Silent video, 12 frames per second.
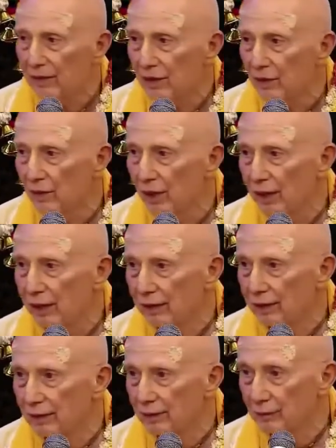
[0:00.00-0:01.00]
So
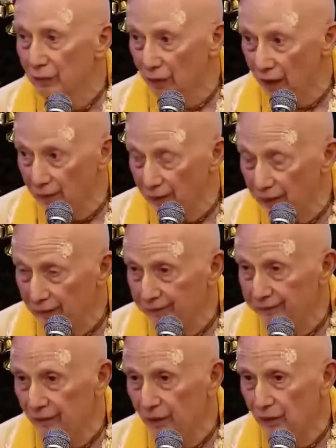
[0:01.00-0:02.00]
one Brahmin,
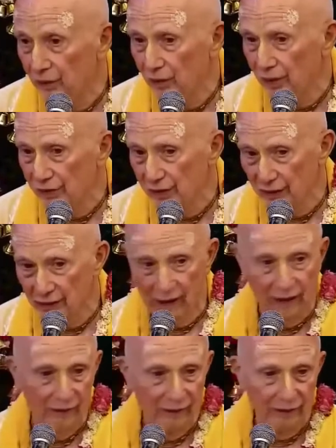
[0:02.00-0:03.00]
who wasn't
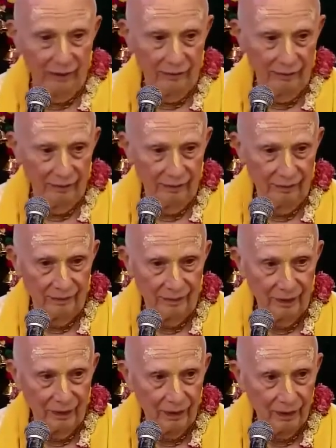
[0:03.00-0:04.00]
allowed in,
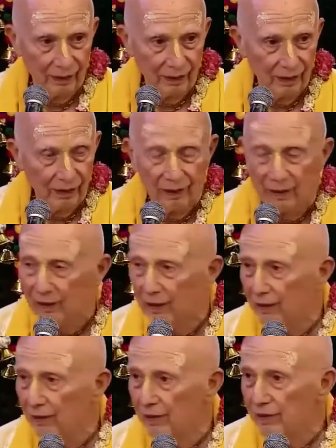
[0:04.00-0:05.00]

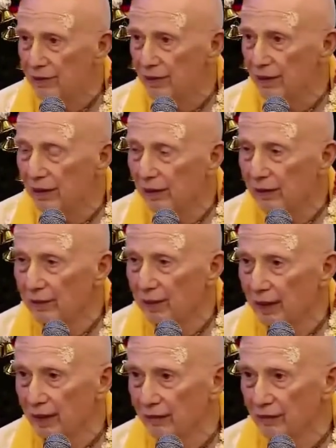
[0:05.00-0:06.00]
he was sitting on the
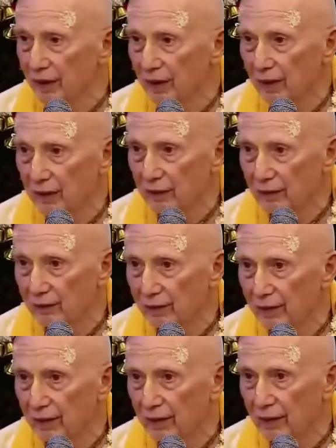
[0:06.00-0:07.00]
bank of the Ganga
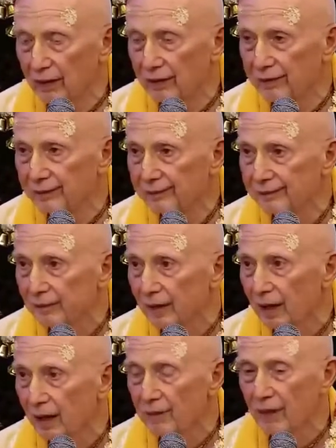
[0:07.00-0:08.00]
one day,
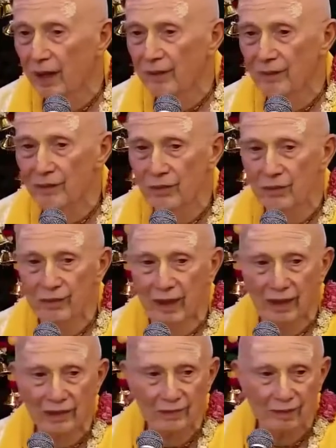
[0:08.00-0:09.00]
and Mahaprabhu
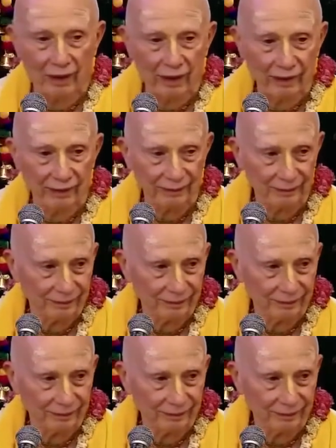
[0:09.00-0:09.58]
passed by.